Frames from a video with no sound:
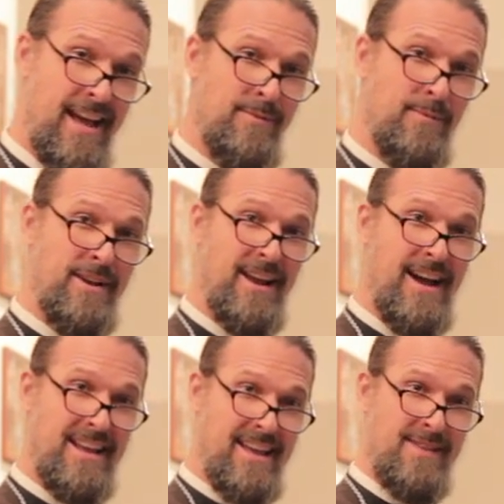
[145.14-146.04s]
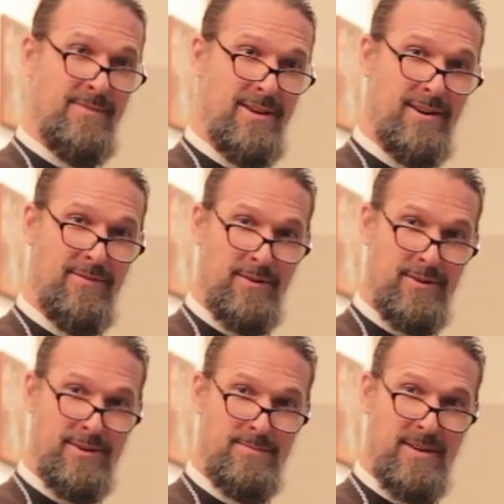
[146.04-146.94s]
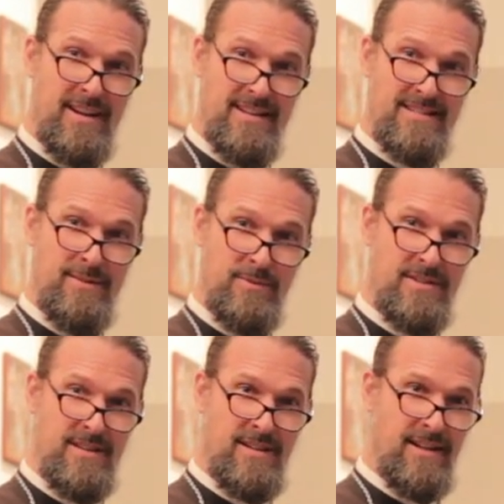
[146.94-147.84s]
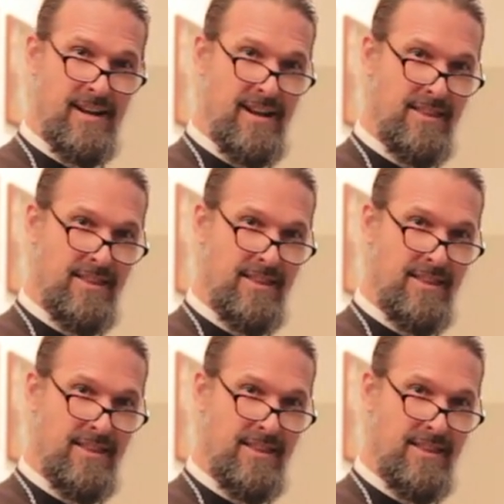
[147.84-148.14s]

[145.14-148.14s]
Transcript: And when I came here, of course, because I was the young guy